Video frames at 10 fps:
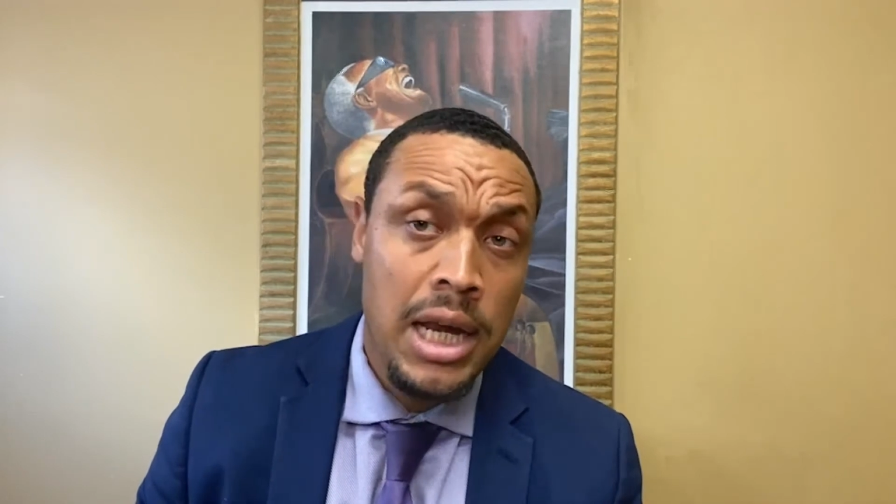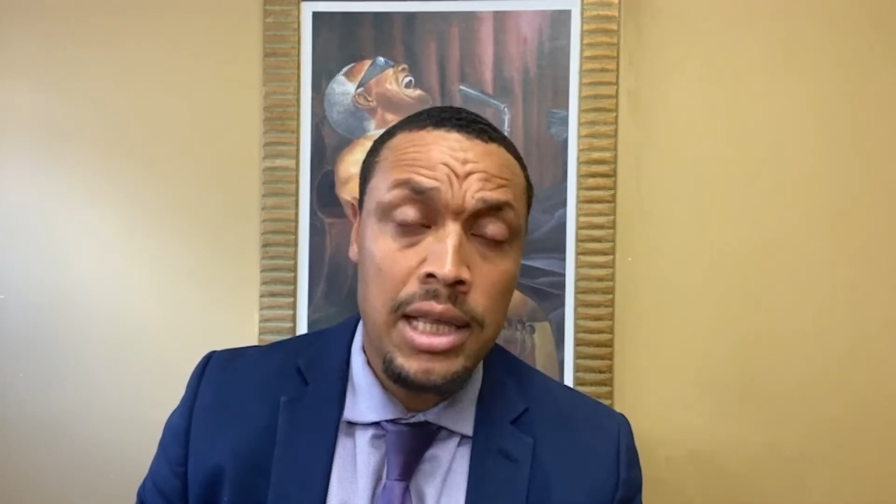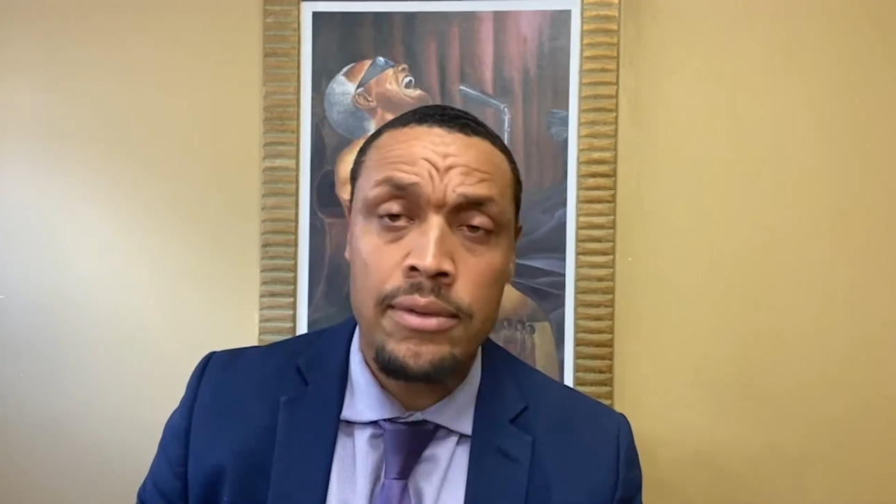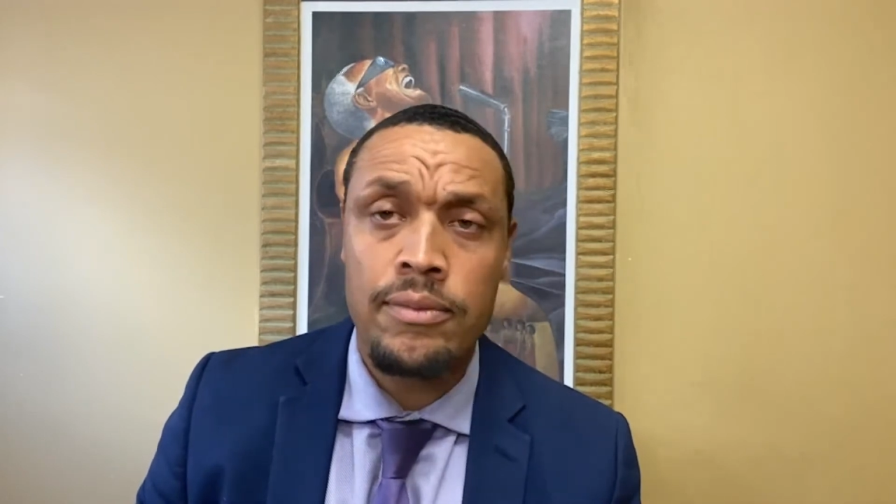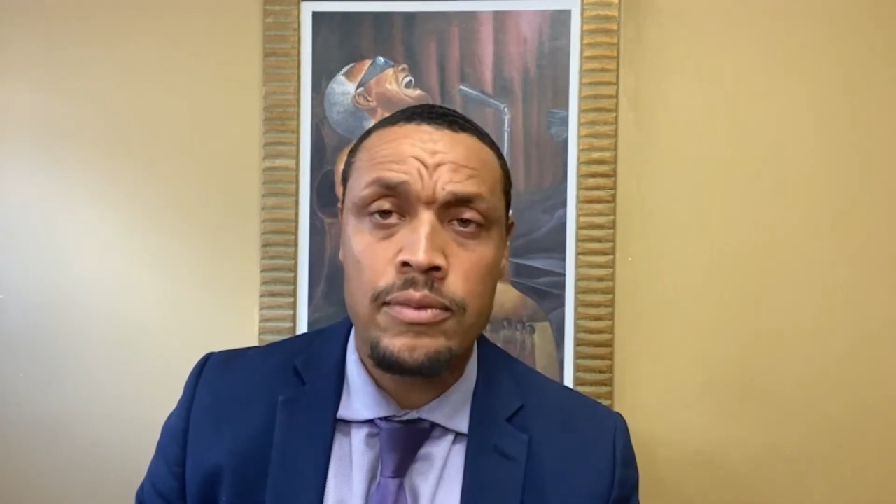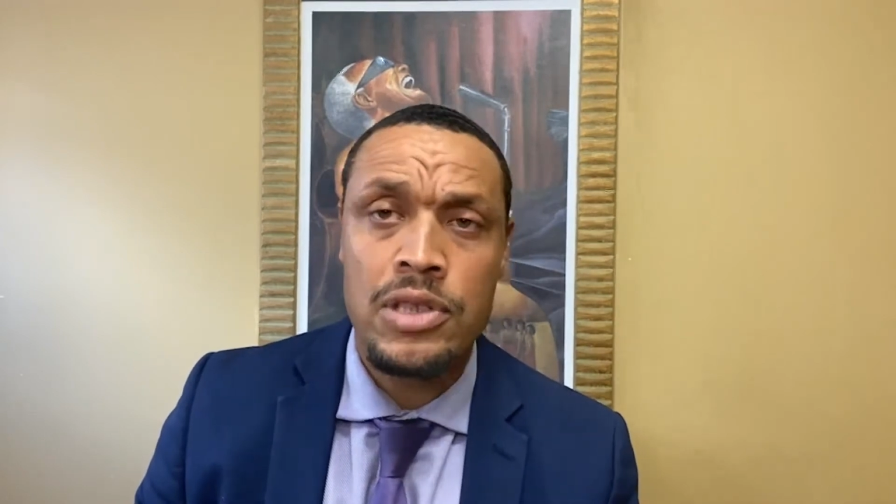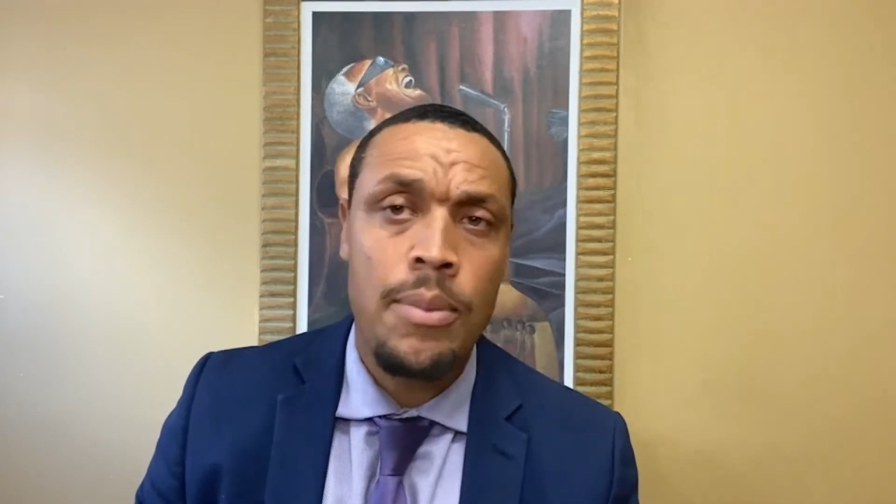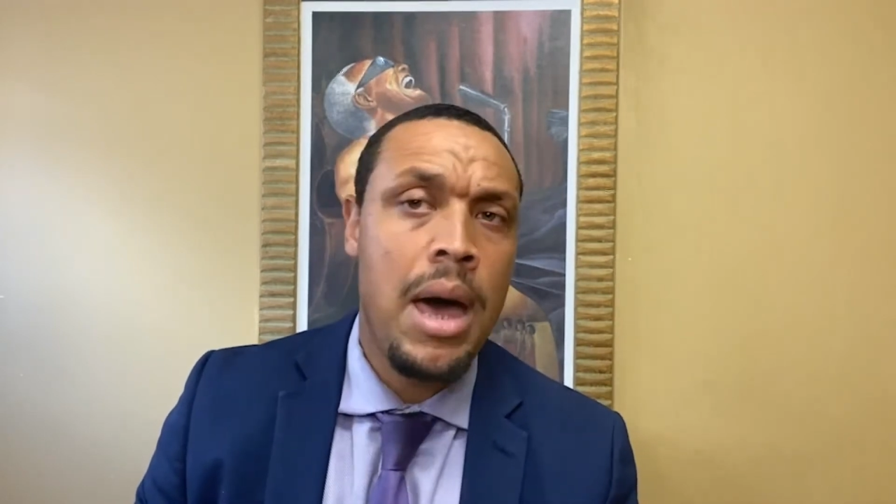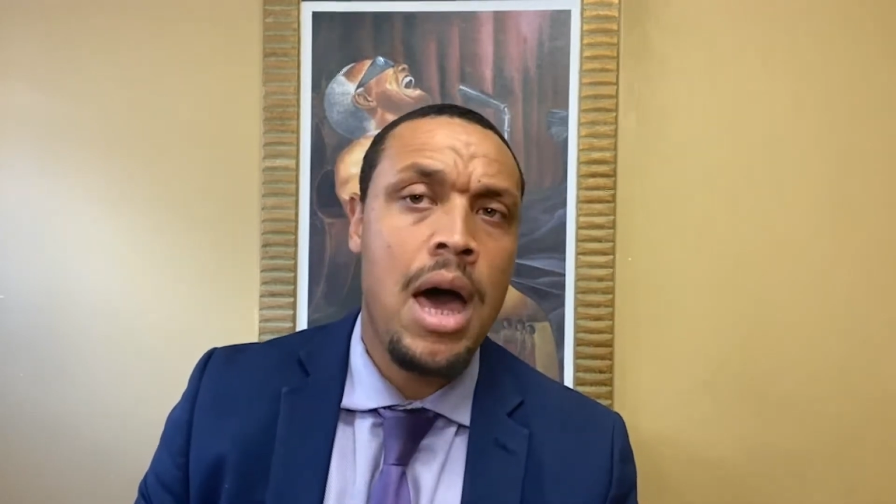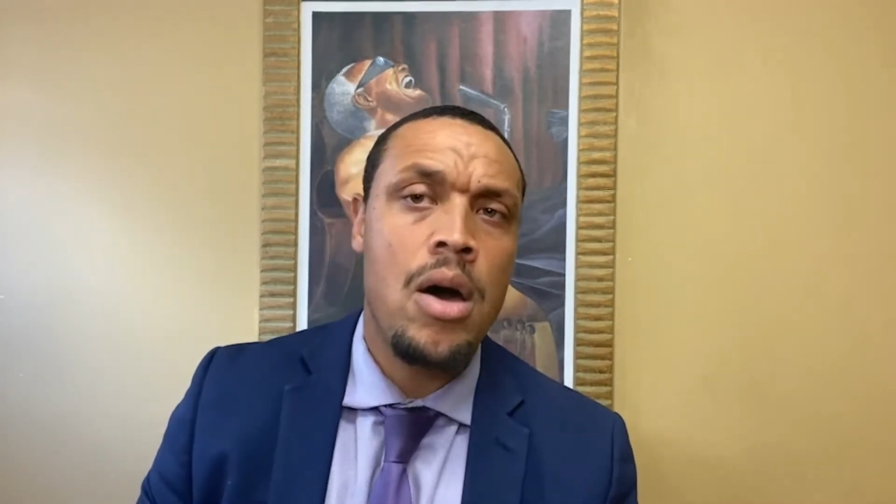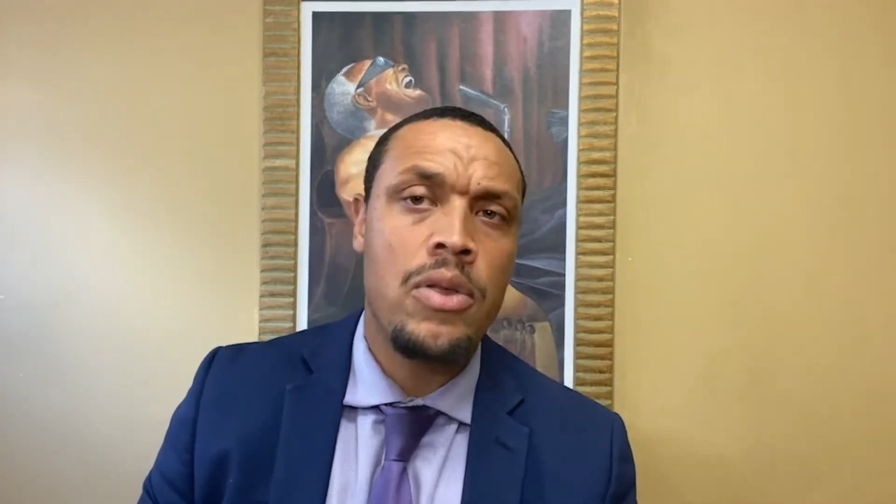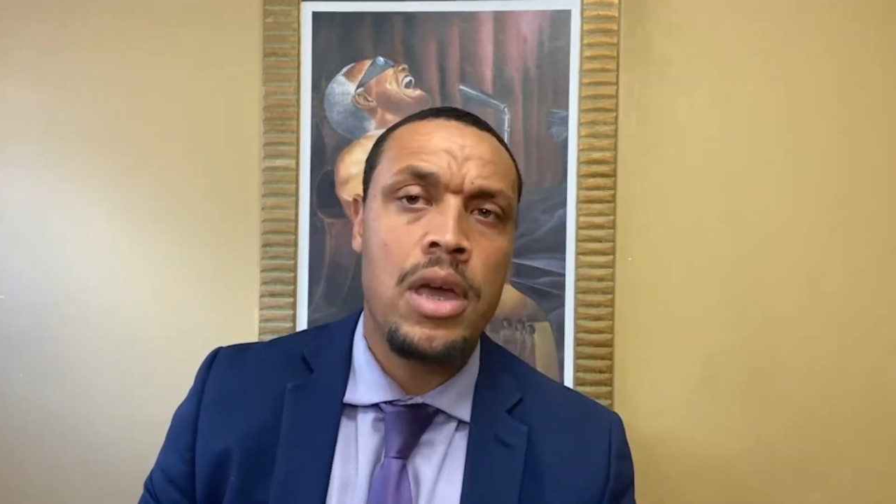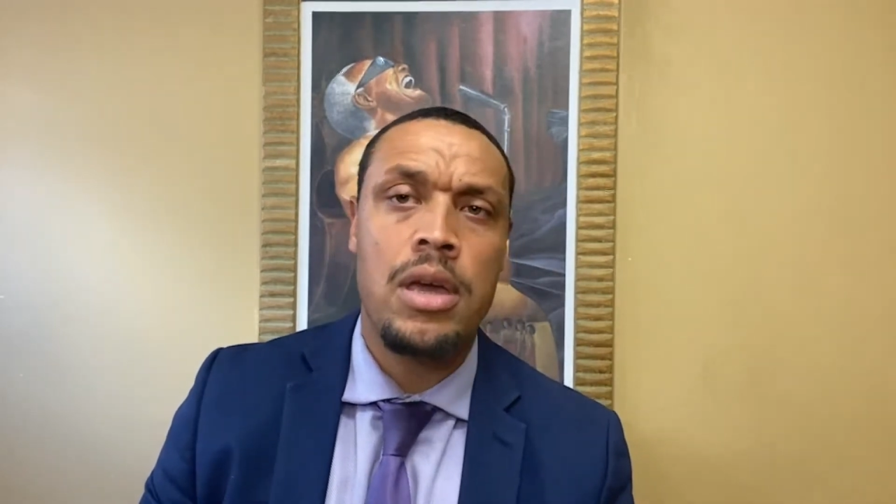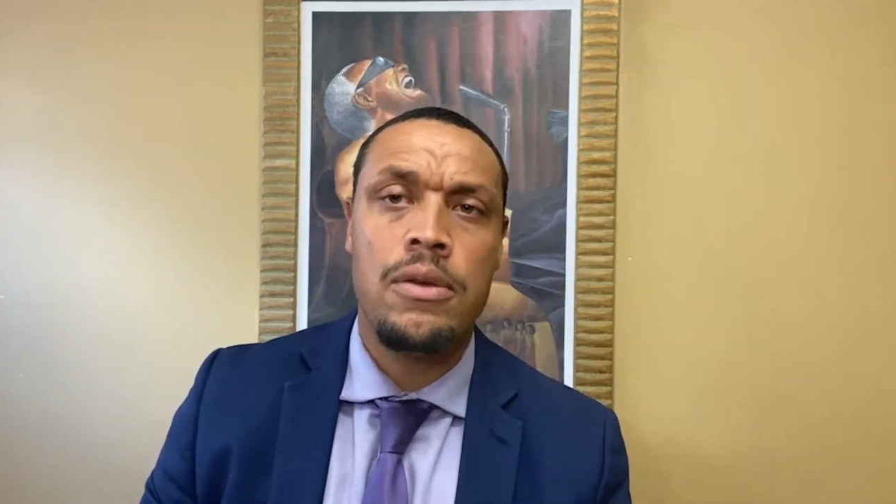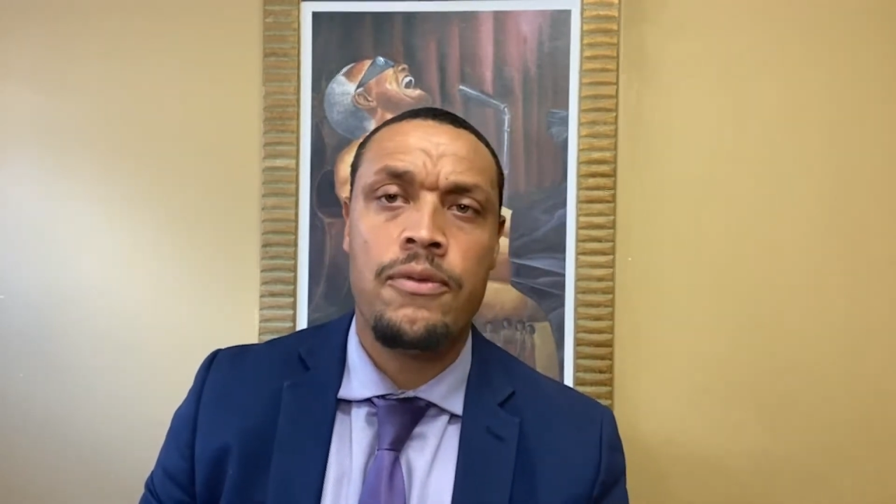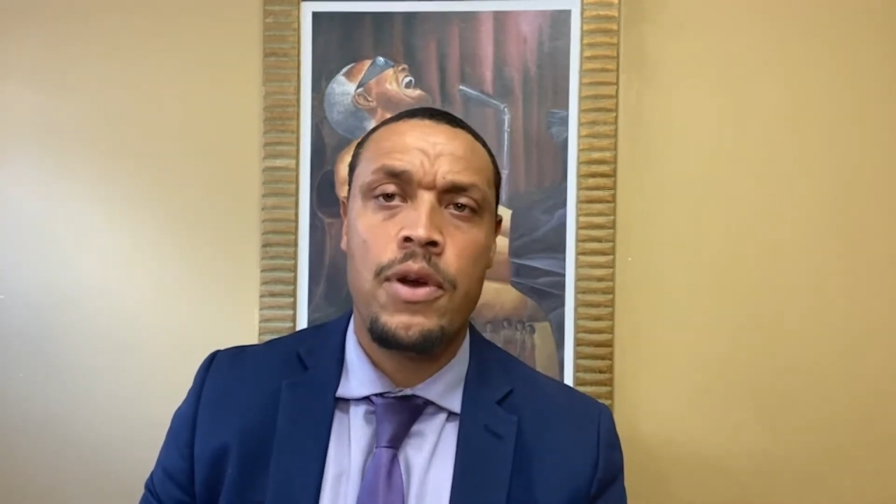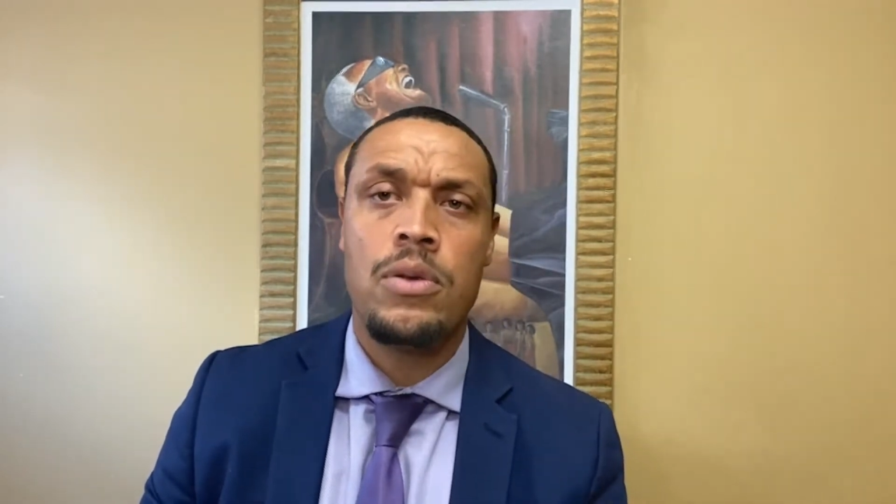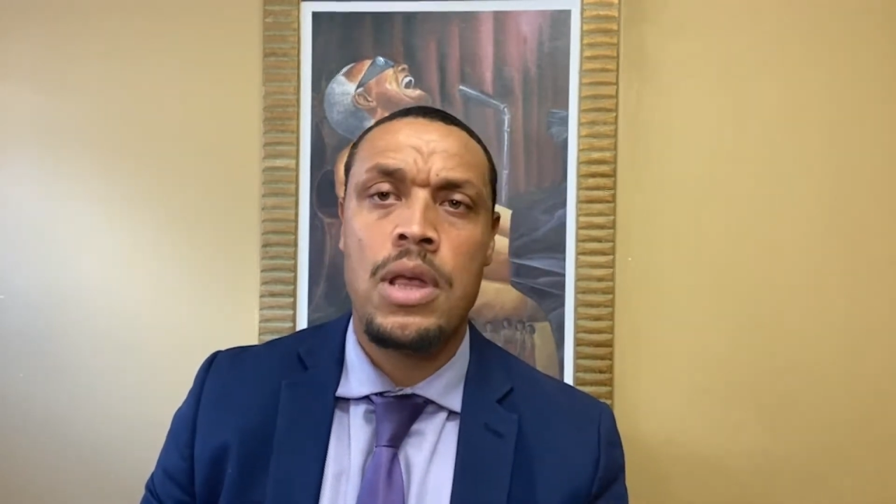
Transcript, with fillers: and somehow they felt